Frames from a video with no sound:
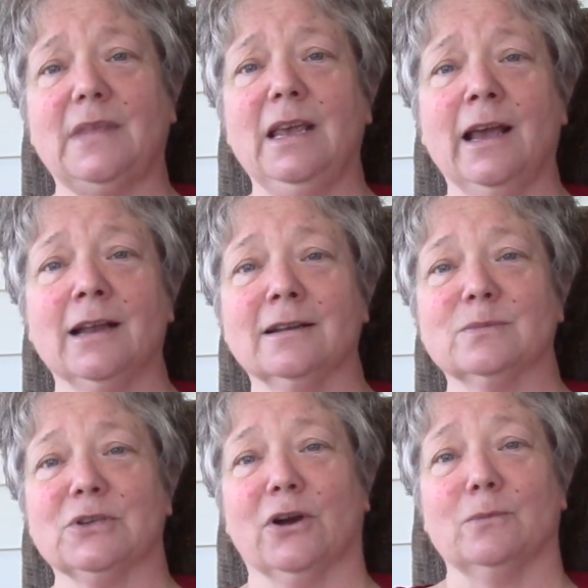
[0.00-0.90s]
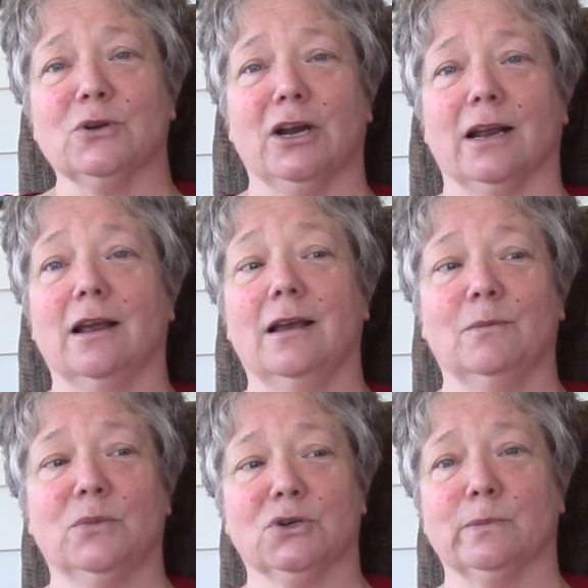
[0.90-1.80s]
And sorry, I'm trying to
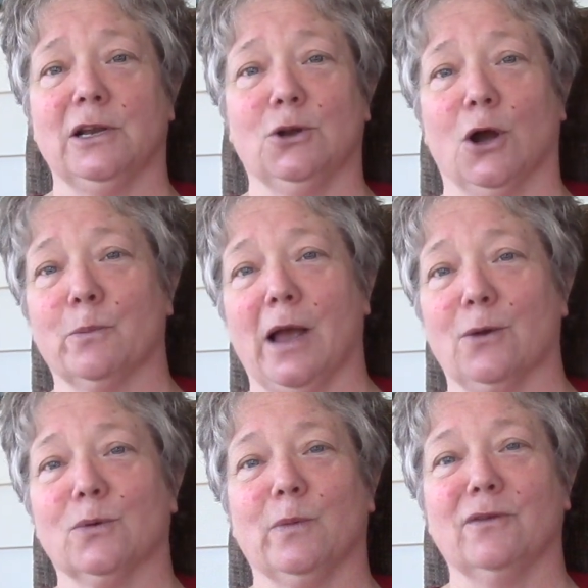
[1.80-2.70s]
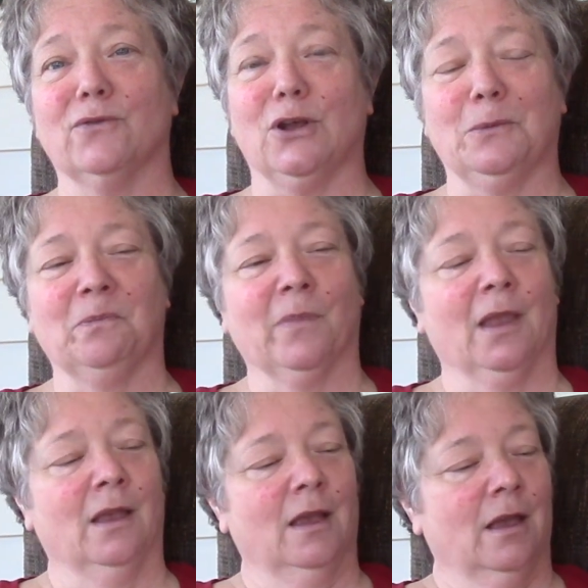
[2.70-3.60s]
push my dog back with my foot.
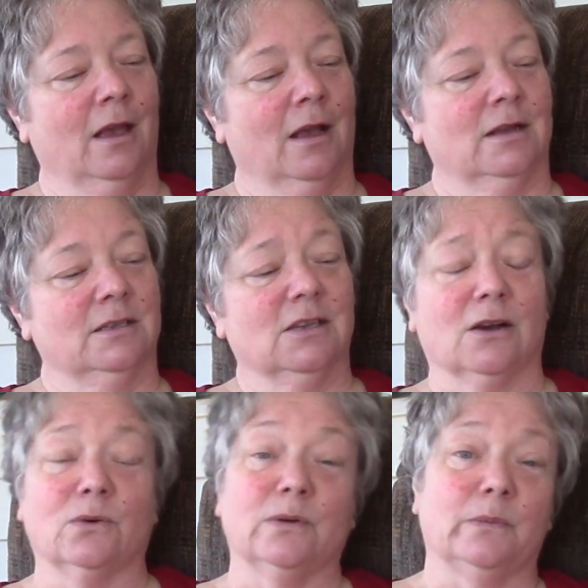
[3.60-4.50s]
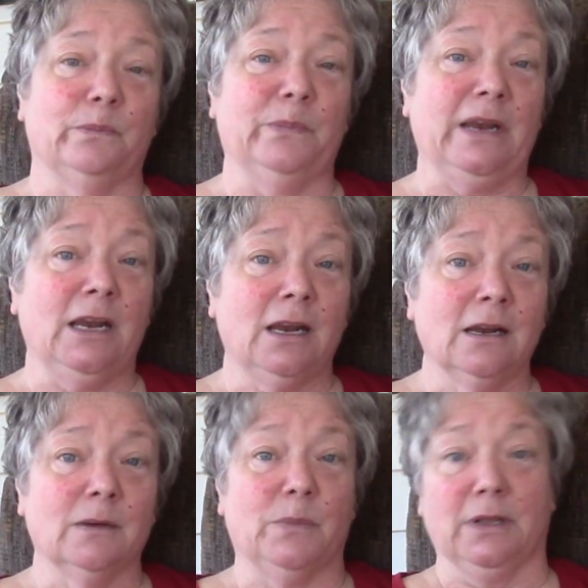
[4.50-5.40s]
So be
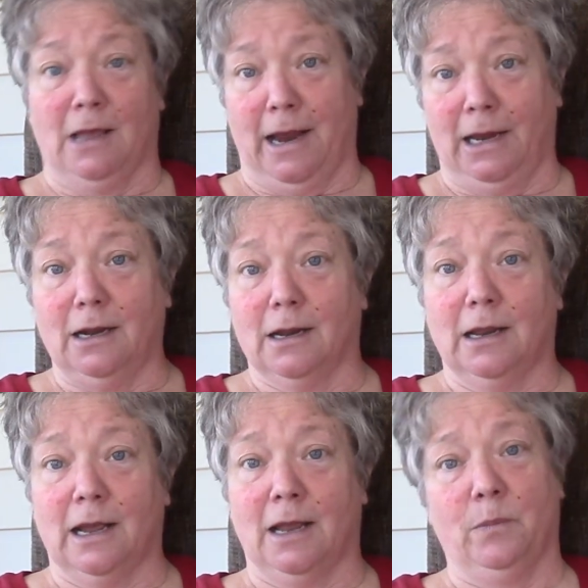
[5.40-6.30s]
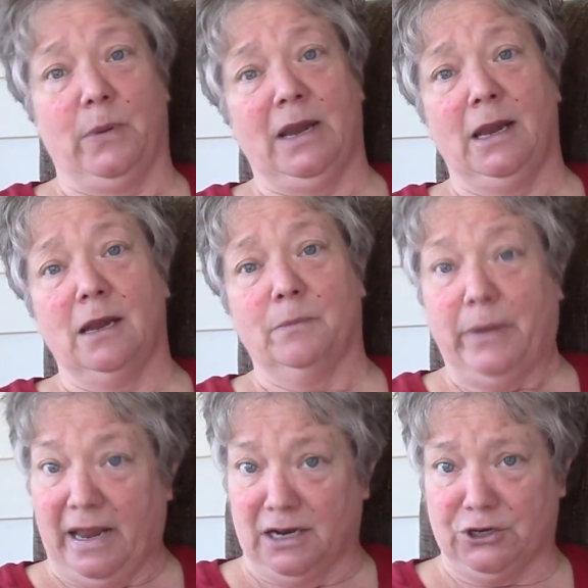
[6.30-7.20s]
polite and be
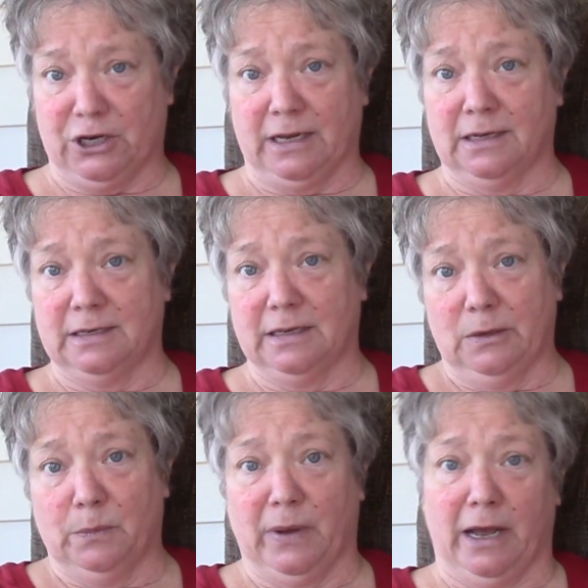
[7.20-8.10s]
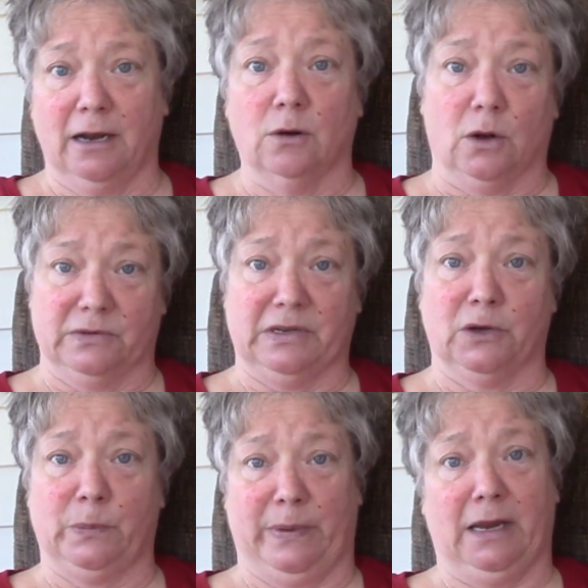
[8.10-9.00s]
patient, but
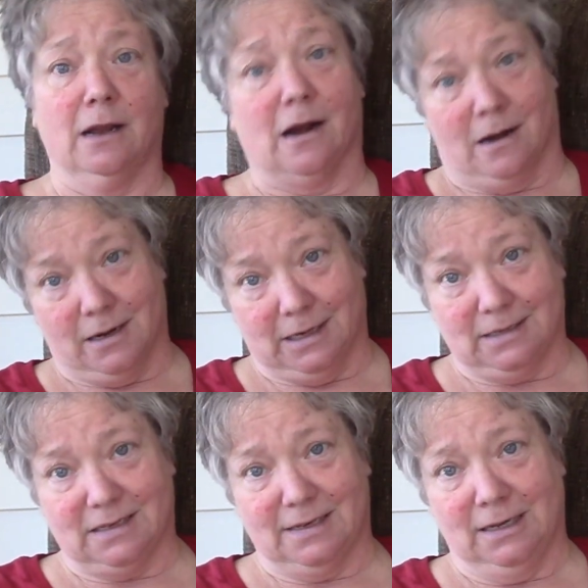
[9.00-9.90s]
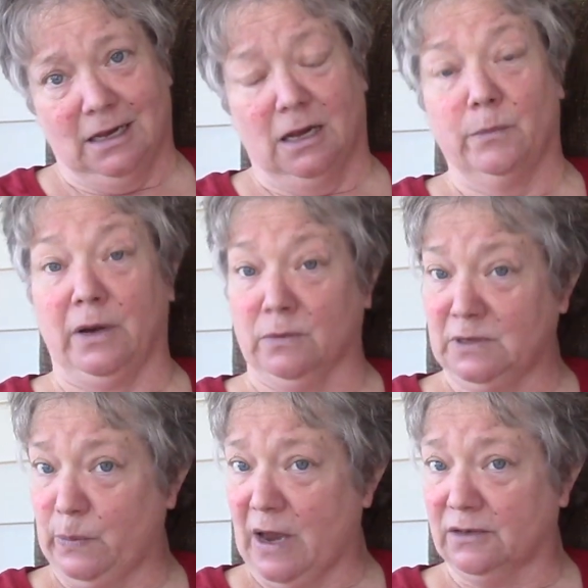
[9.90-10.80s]
also be honest. Be
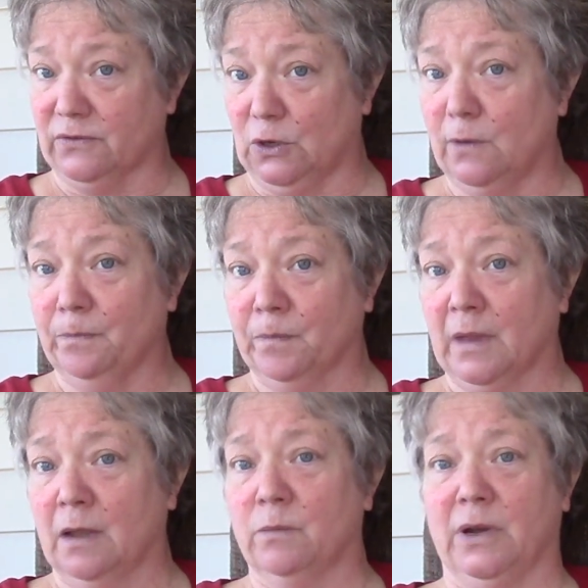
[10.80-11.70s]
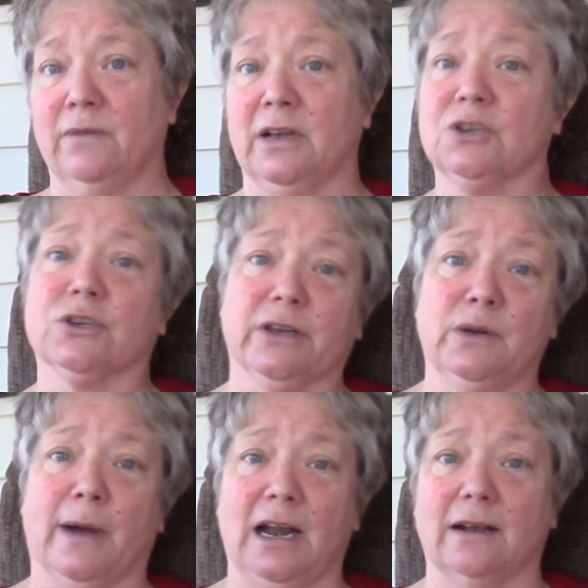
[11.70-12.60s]
respectful, but eventually you
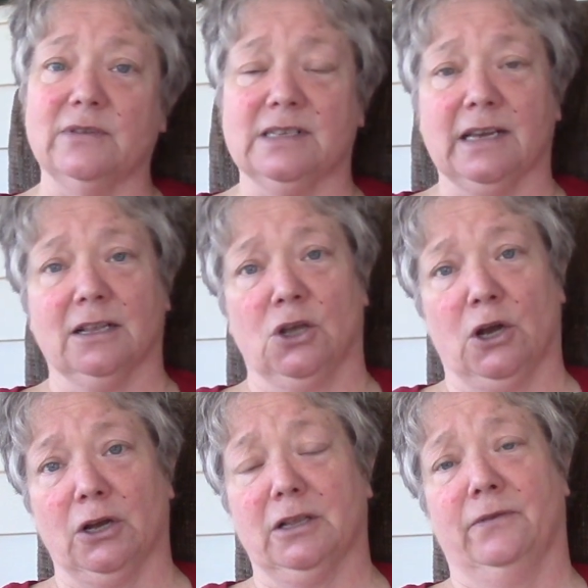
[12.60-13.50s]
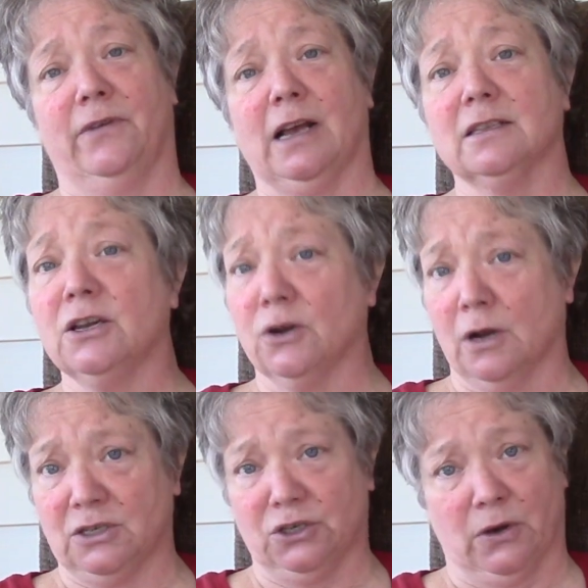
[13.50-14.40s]
might have to say, look, the fact that you're
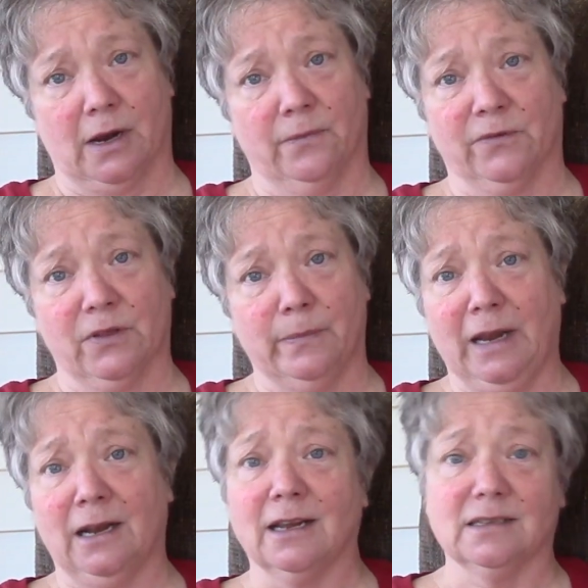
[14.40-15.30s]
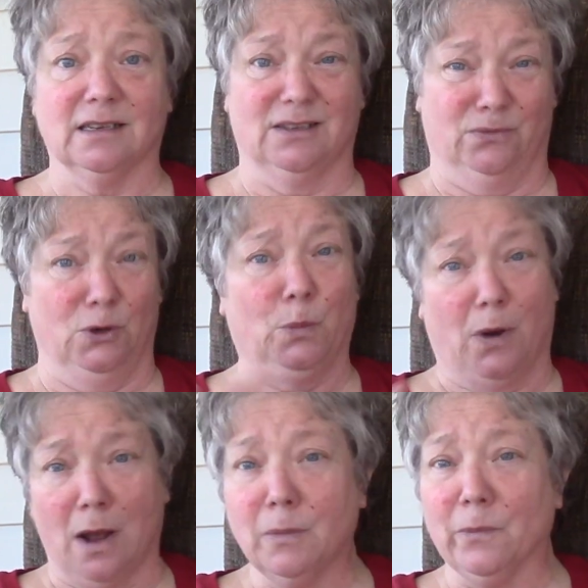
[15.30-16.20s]
not showing up for the meetings is a real
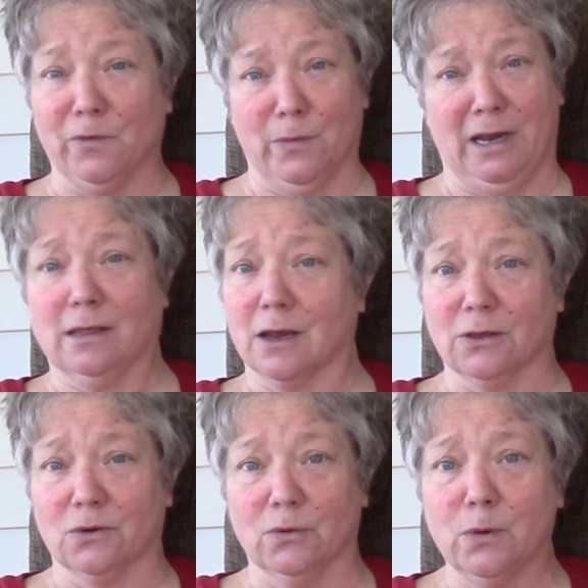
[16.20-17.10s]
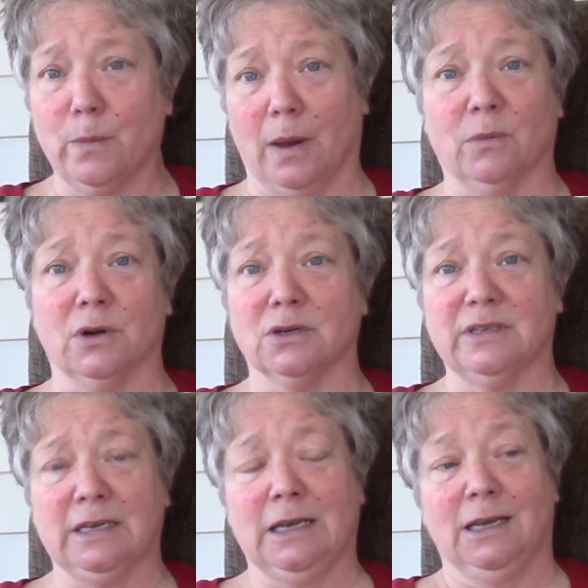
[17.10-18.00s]
problem for me and the other group
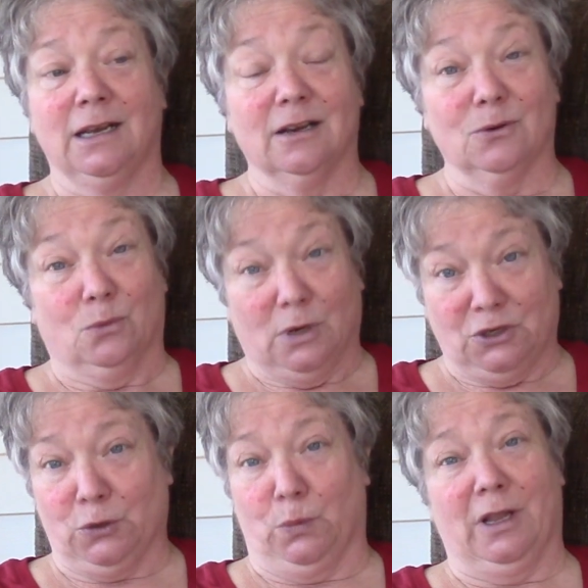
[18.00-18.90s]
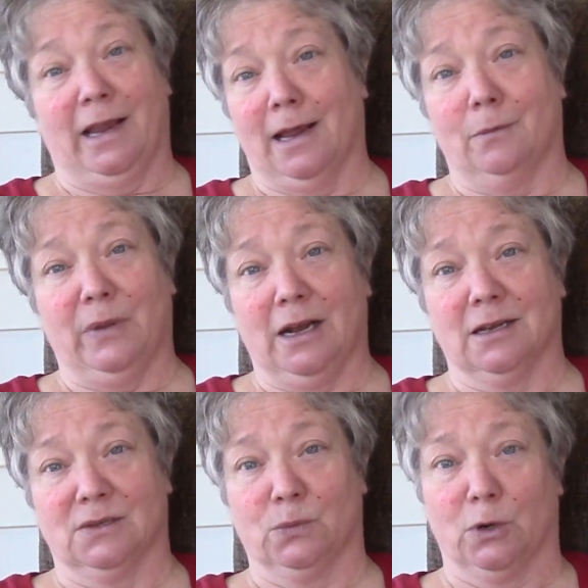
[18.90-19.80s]
members. What's your plan?
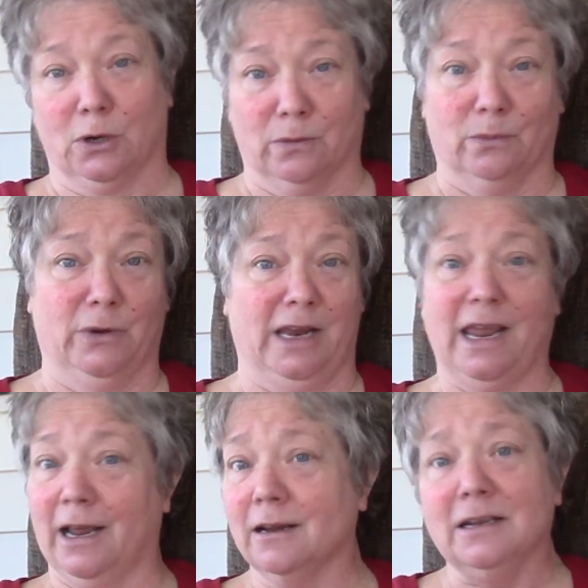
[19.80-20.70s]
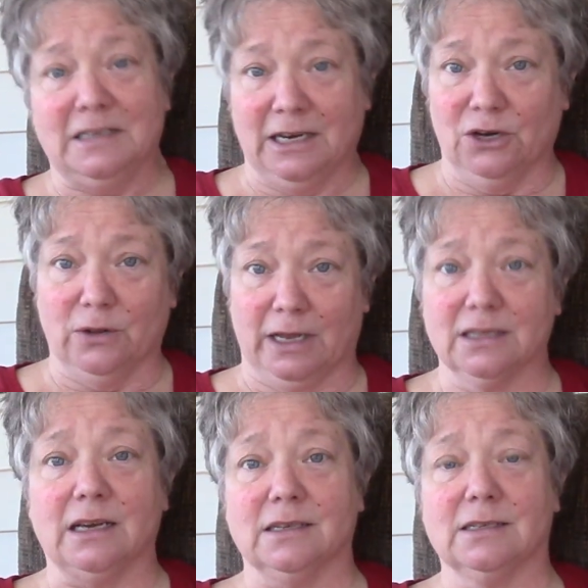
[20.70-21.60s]
Because we can't continue like
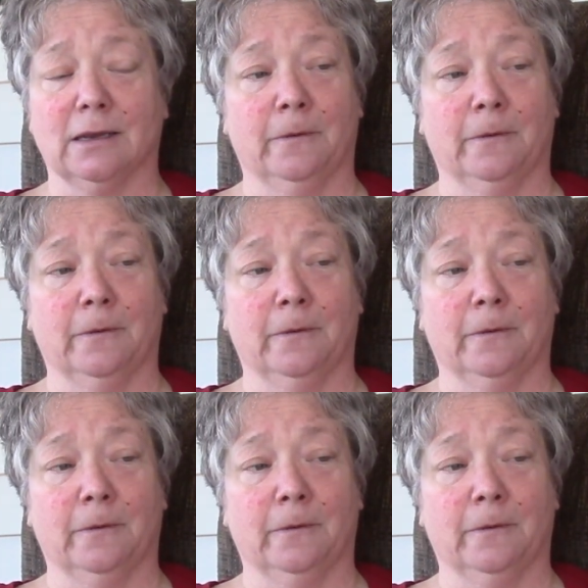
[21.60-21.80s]
this.